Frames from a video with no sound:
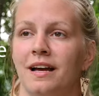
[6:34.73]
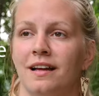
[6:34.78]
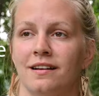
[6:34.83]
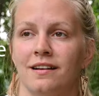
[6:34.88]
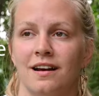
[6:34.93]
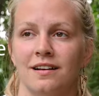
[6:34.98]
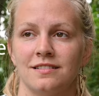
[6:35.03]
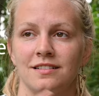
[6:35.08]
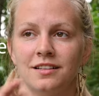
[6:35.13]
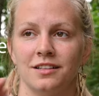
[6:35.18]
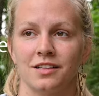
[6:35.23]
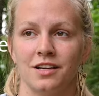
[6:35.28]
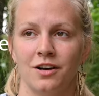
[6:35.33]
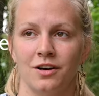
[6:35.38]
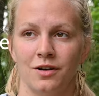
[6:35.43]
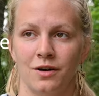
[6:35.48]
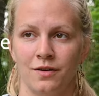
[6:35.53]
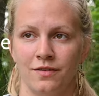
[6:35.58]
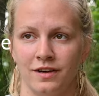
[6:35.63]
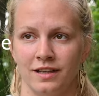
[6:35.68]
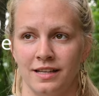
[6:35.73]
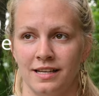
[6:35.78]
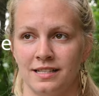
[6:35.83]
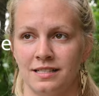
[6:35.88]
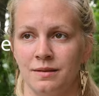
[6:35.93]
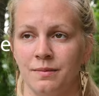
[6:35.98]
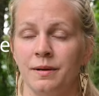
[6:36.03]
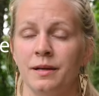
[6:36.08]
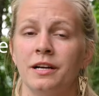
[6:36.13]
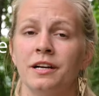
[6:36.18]
and got to look out over Lake
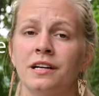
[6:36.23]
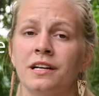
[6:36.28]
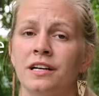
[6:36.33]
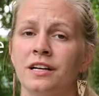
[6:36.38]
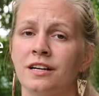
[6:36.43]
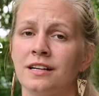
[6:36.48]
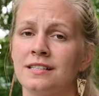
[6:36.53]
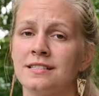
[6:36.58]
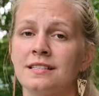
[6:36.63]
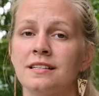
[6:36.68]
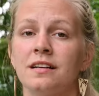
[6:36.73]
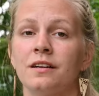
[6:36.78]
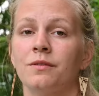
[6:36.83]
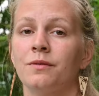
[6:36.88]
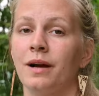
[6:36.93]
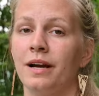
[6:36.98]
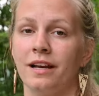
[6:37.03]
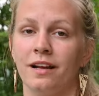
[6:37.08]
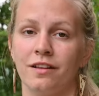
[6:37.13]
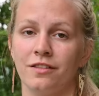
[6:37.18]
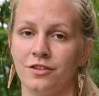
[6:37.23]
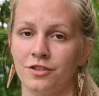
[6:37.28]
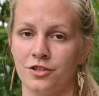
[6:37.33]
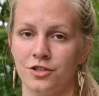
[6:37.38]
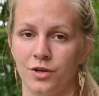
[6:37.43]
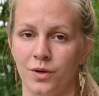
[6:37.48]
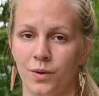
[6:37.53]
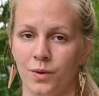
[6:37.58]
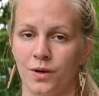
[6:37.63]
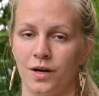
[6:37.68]
Superior because they're right on the
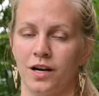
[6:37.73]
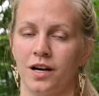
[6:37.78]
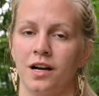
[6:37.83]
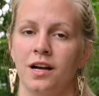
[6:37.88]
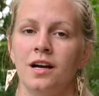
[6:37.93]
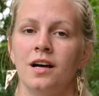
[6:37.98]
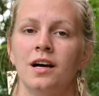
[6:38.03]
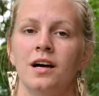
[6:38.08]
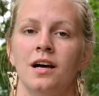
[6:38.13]
shore.